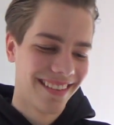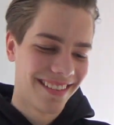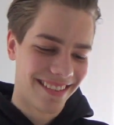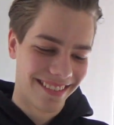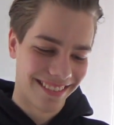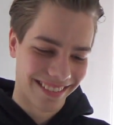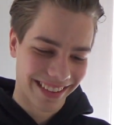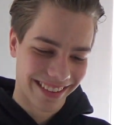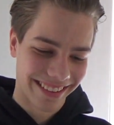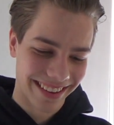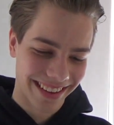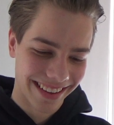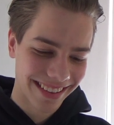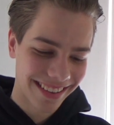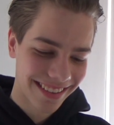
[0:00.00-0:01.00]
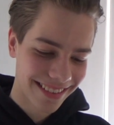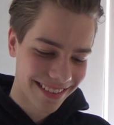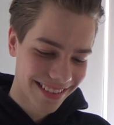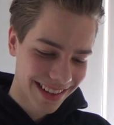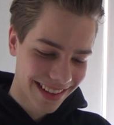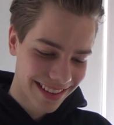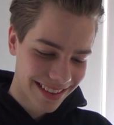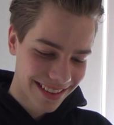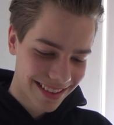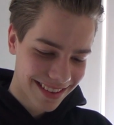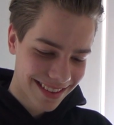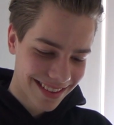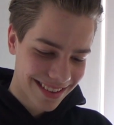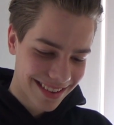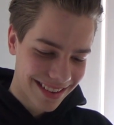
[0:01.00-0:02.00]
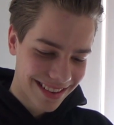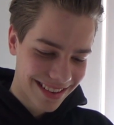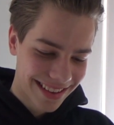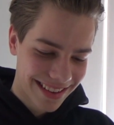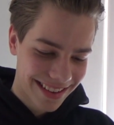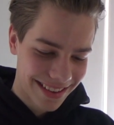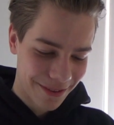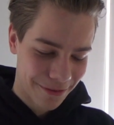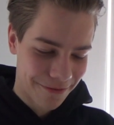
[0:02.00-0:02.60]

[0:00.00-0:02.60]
Holy shit. The